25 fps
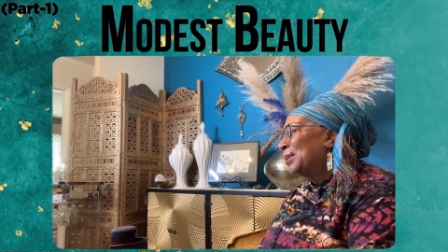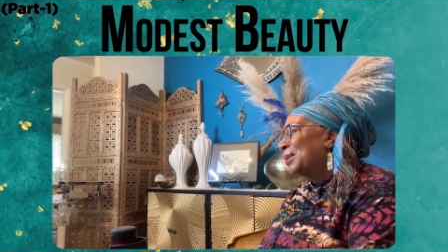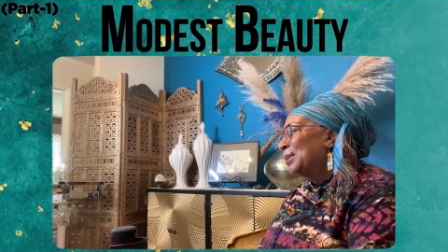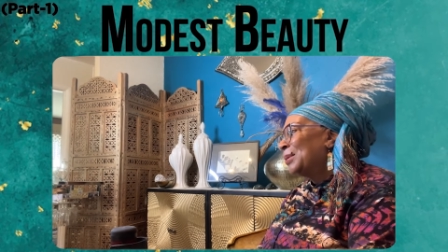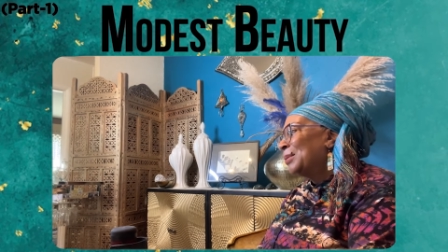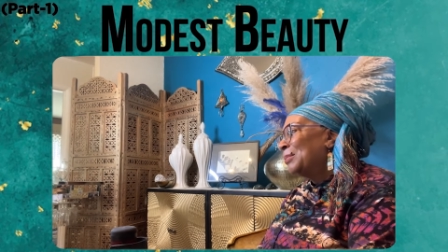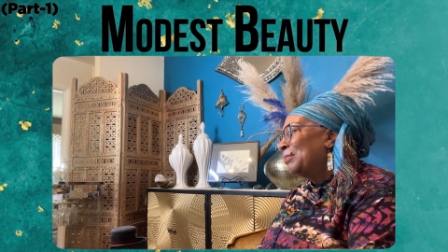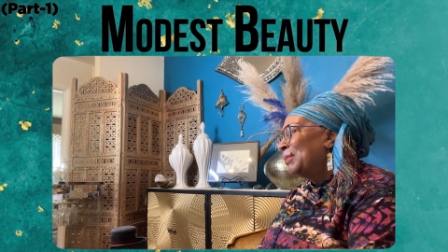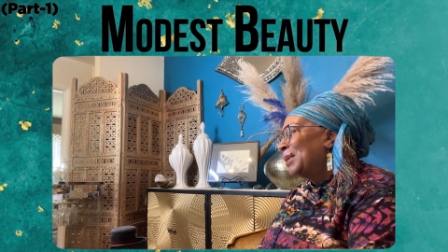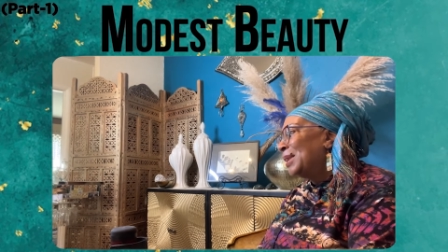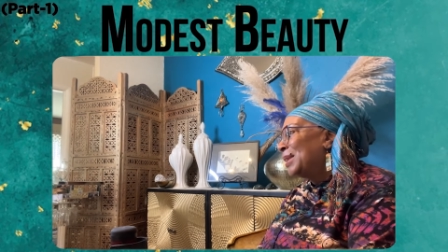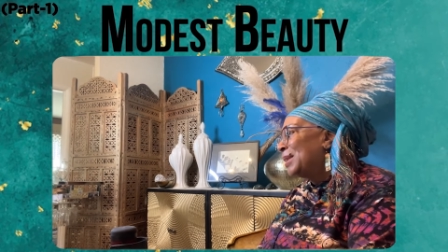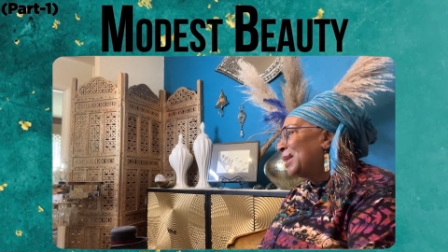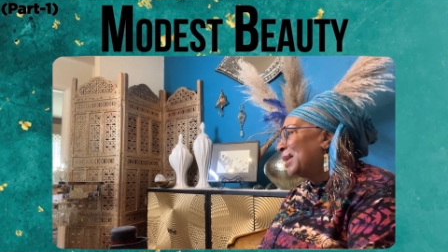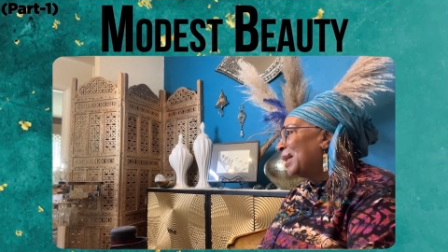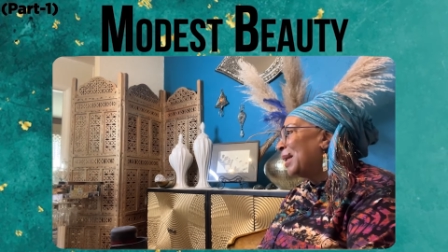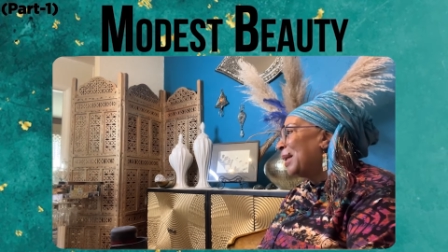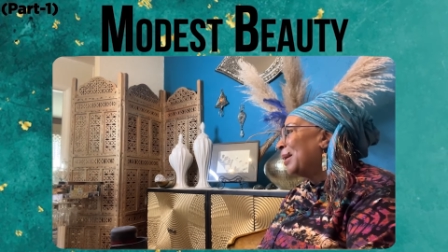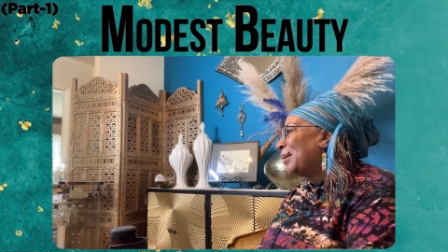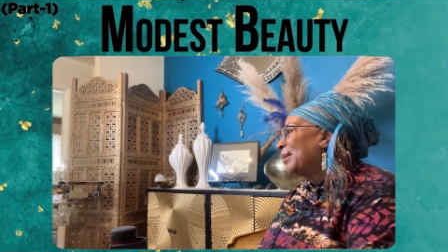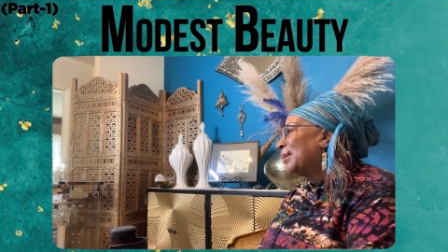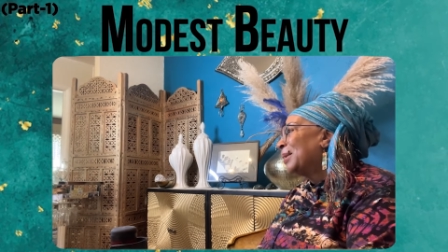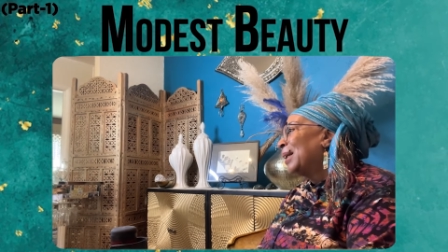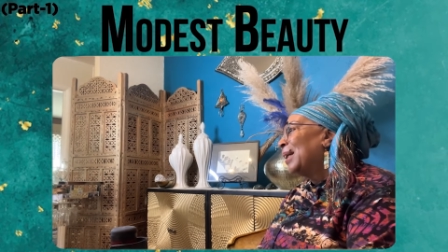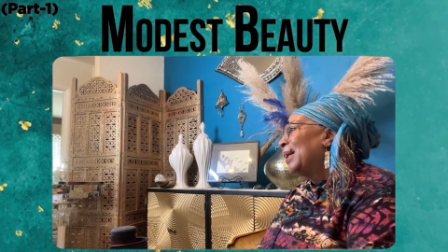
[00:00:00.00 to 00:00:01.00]
to
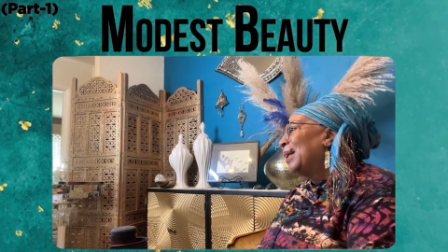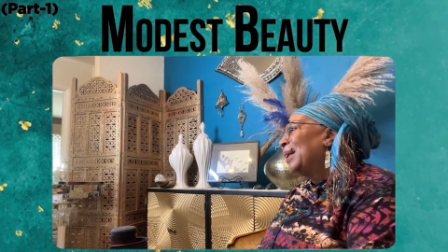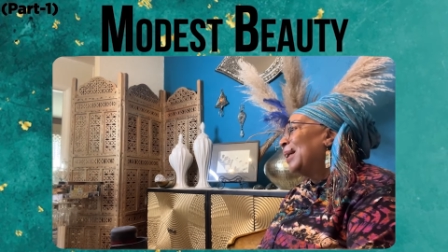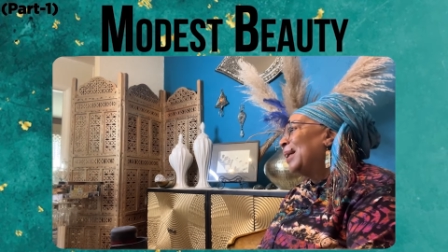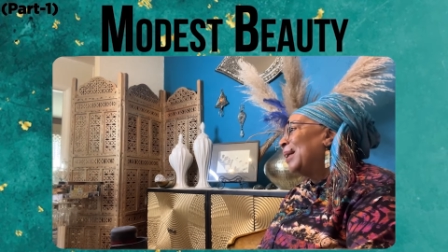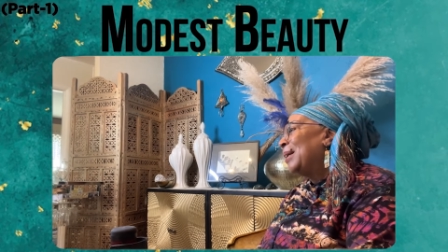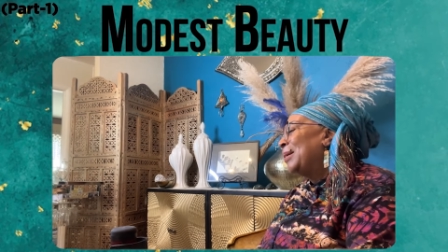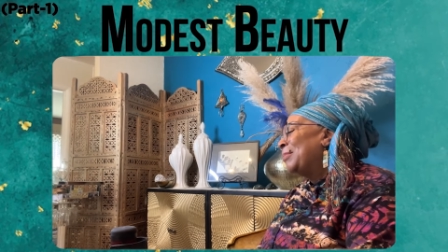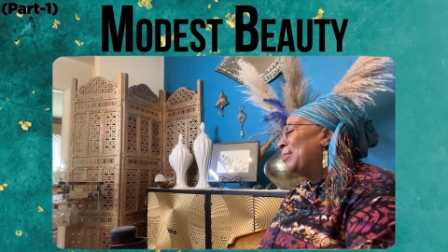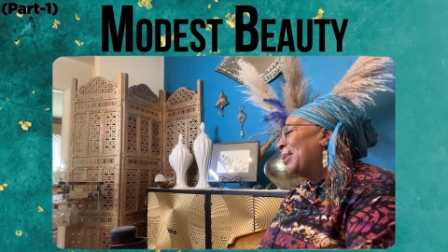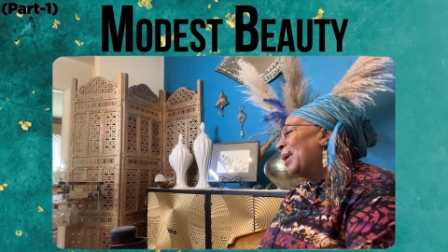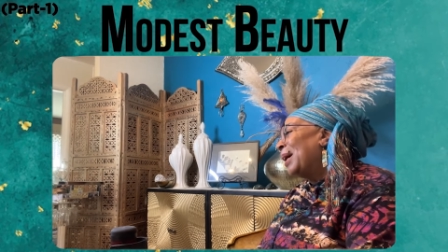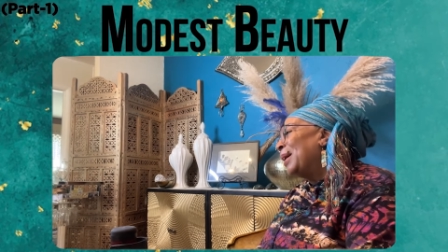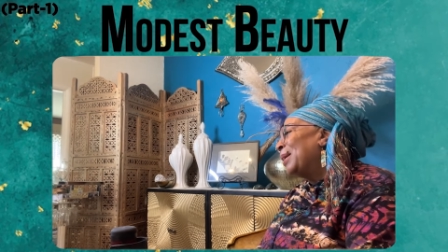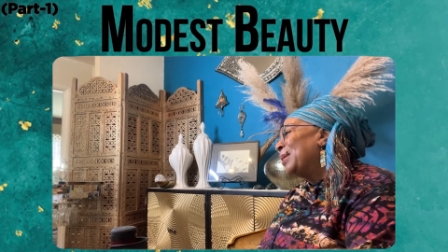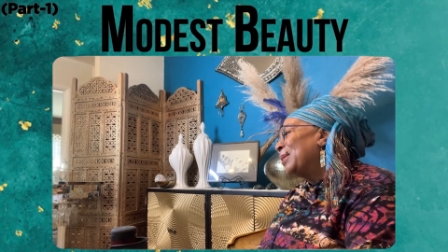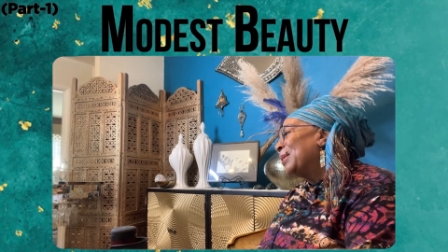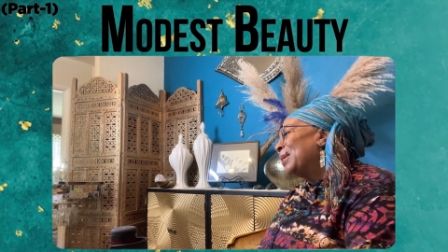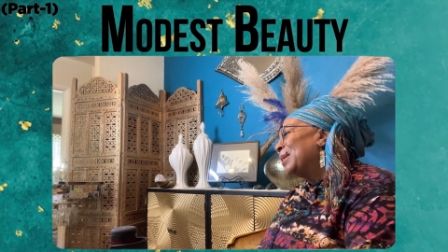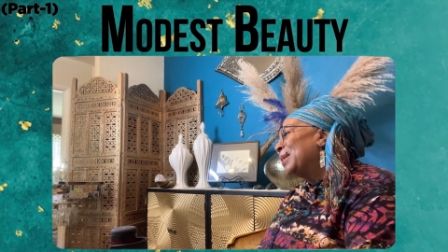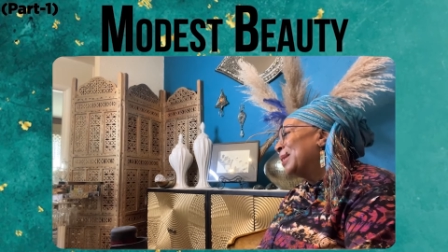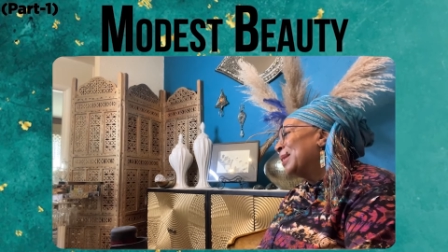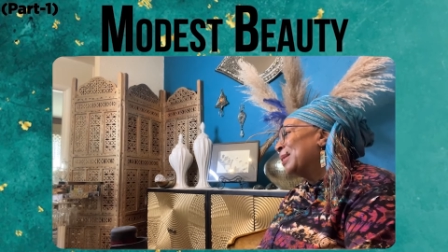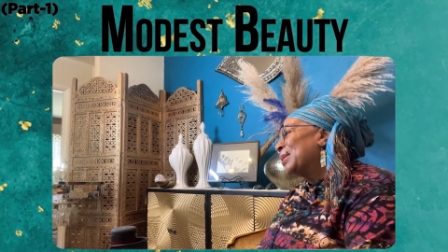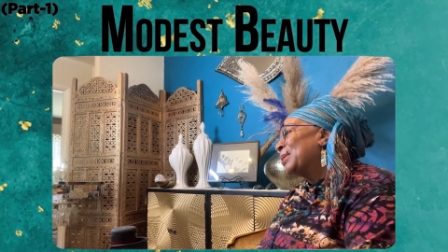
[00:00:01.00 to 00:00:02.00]
Midtown and buy your
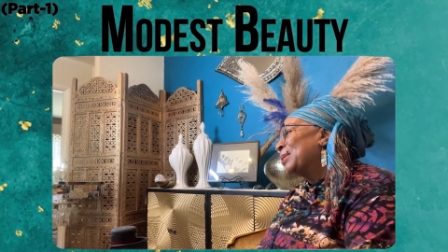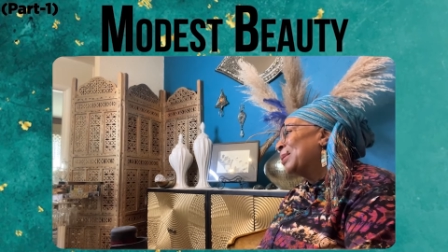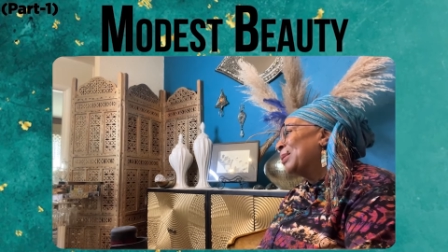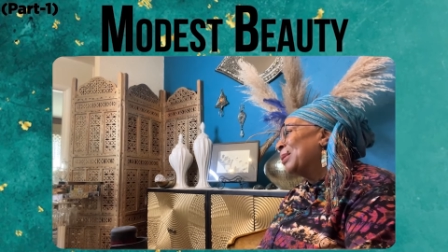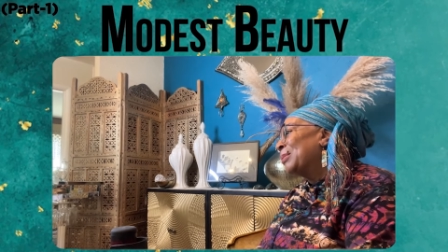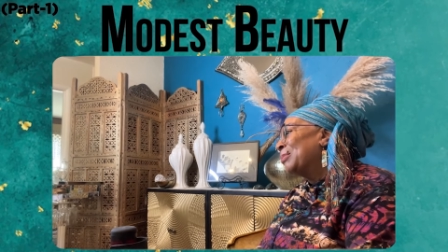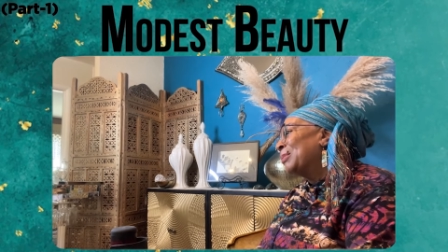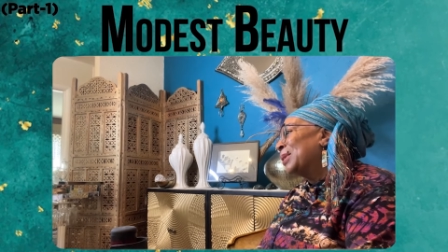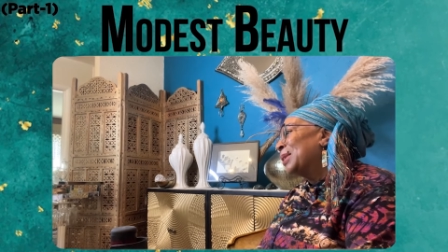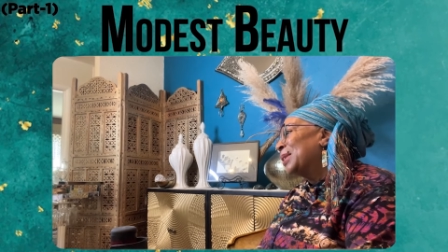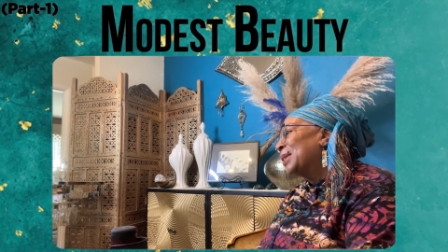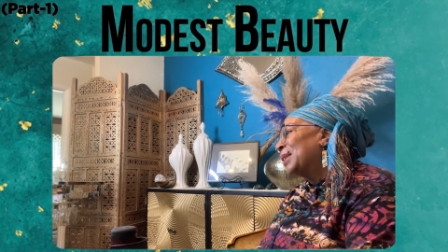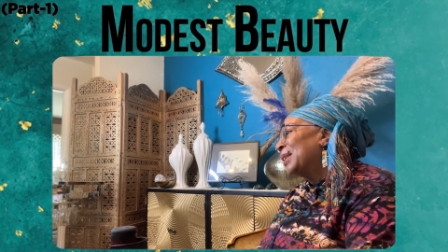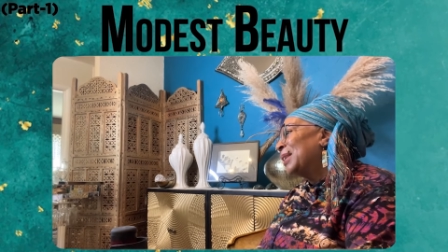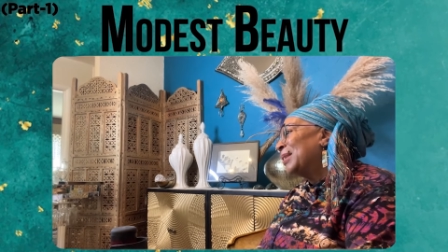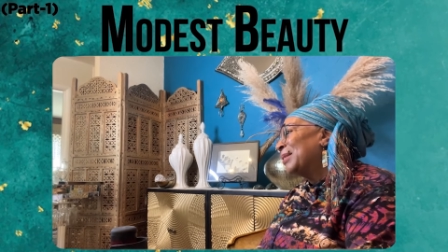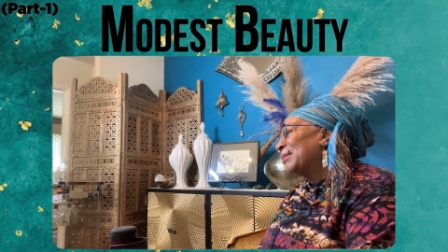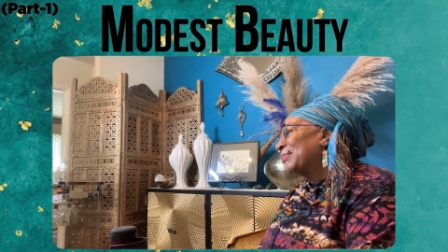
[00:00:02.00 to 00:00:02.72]
industrial machine. See,